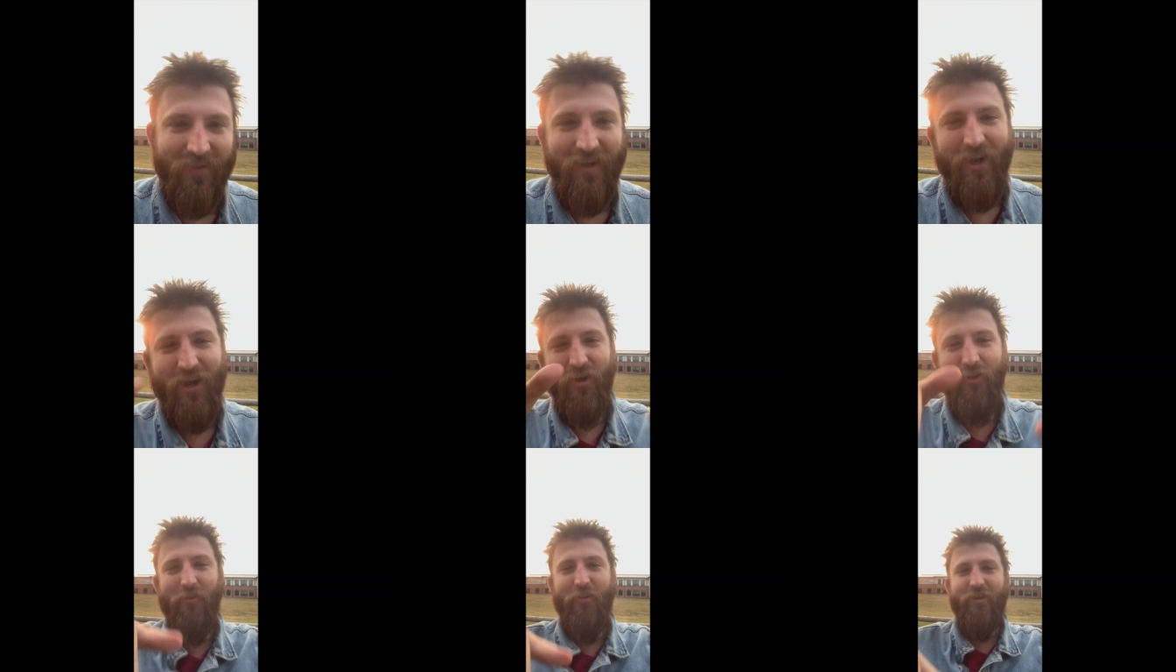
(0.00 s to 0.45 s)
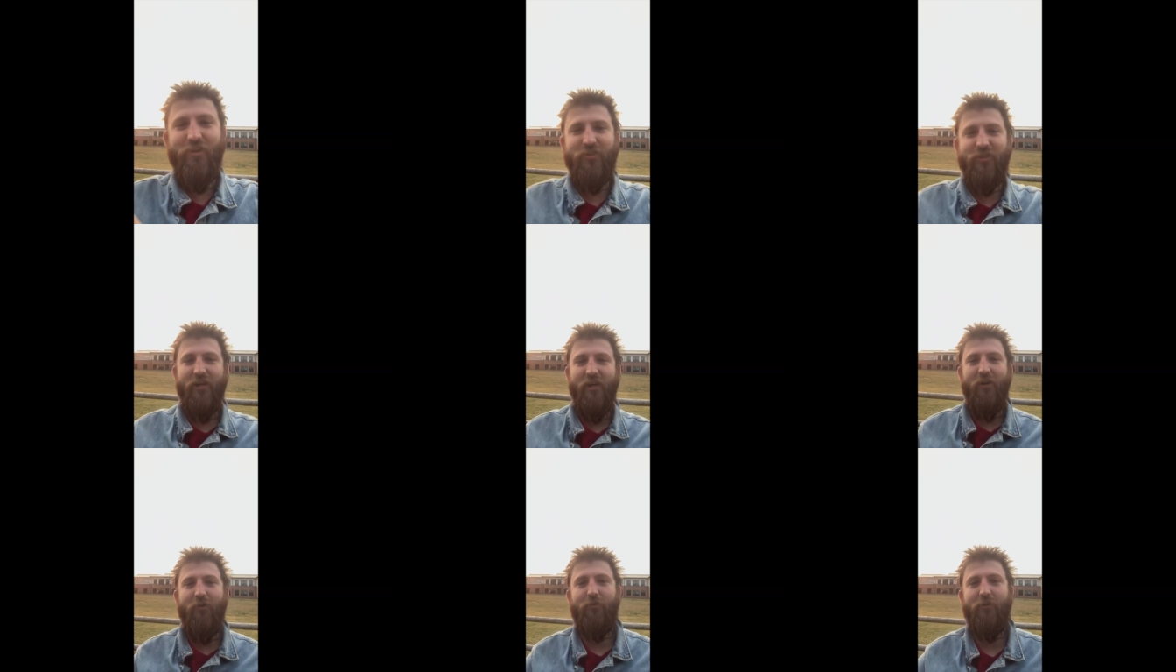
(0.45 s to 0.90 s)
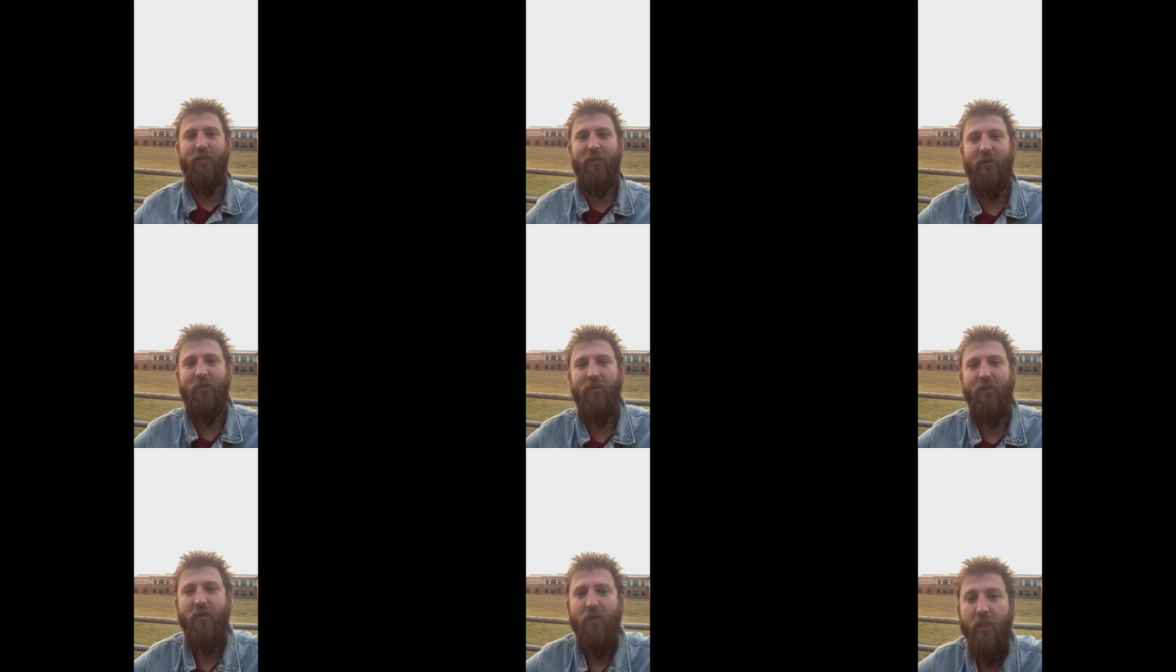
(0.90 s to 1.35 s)
Only
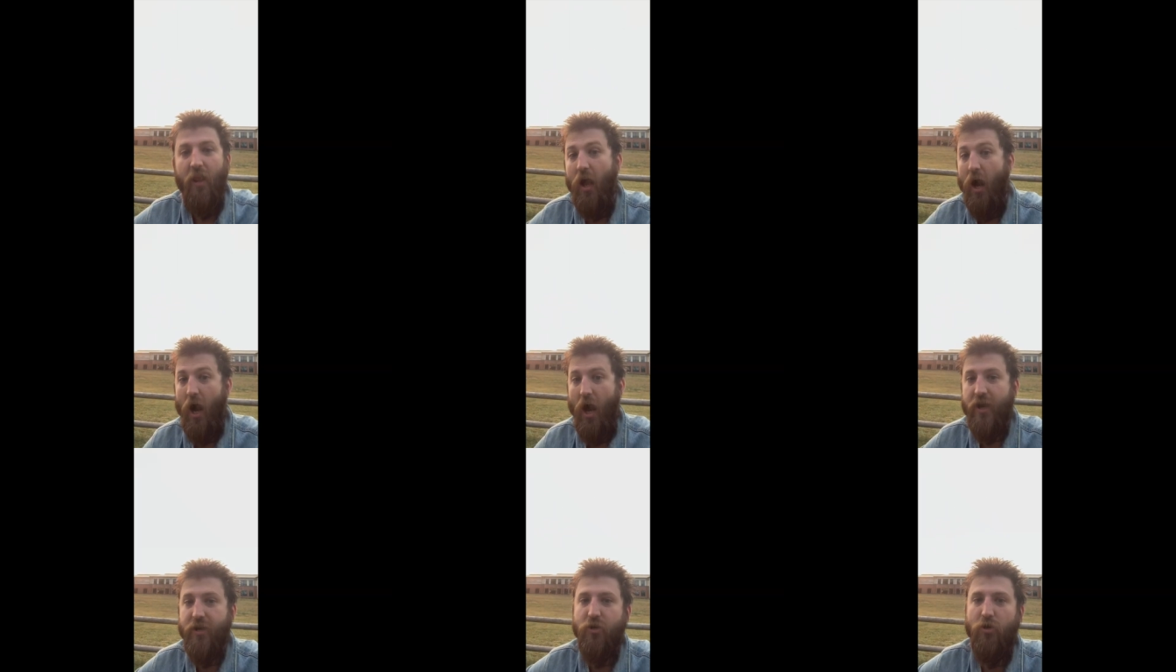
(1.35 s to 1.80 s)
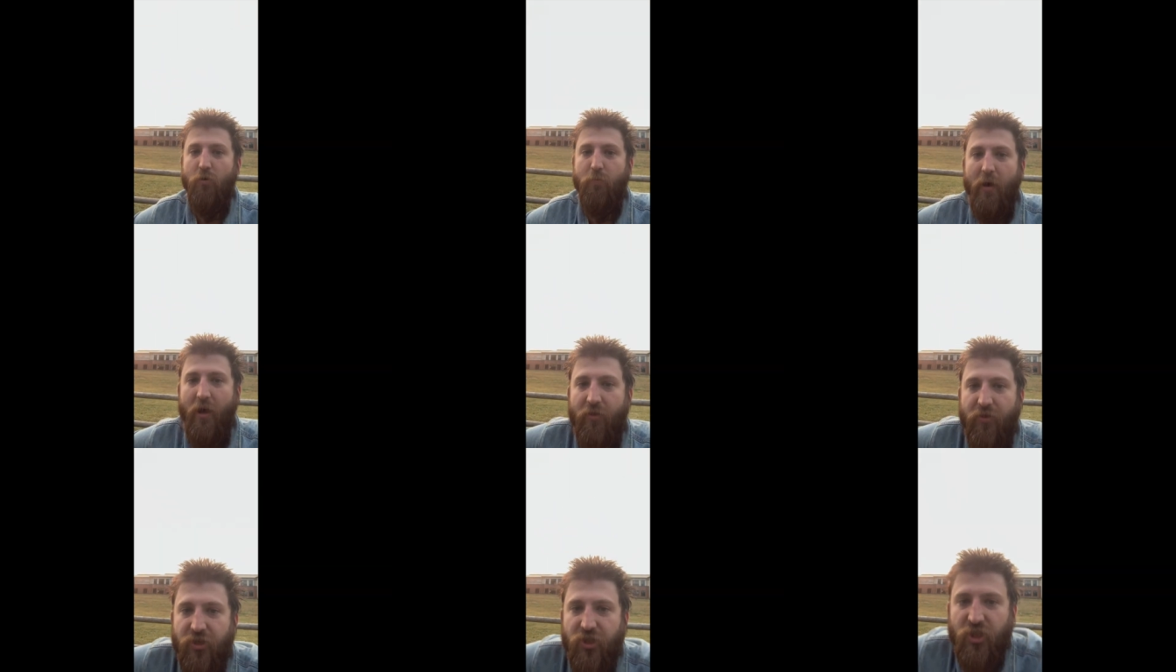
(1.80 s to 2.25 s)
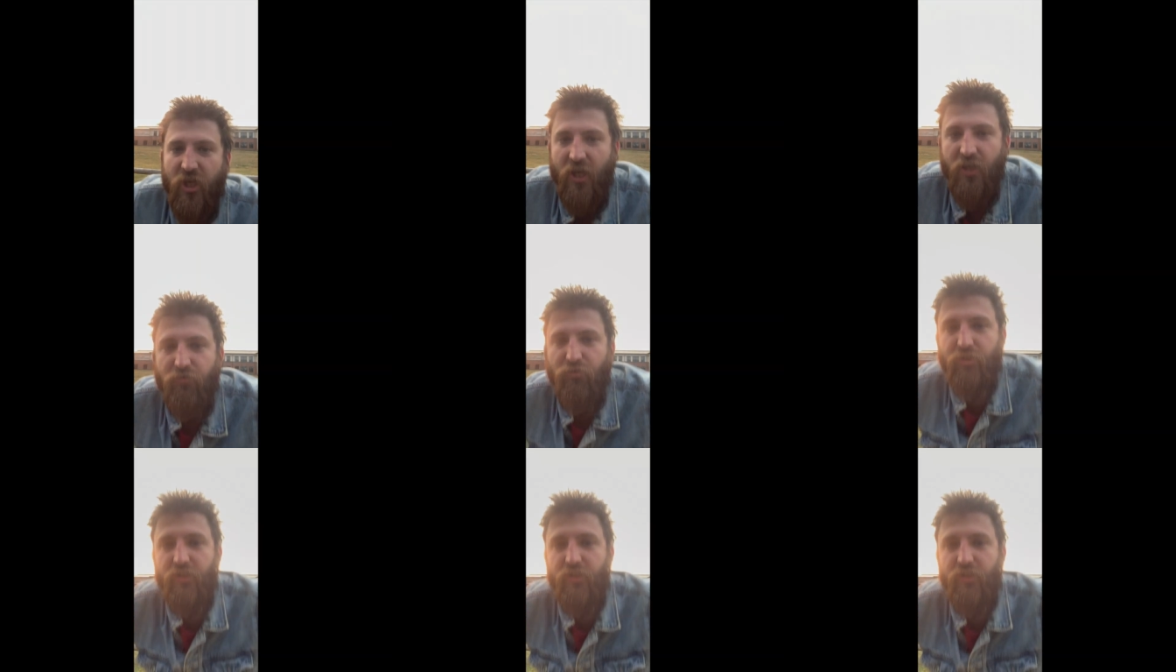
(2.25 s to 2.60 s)
joking. I knew about this change for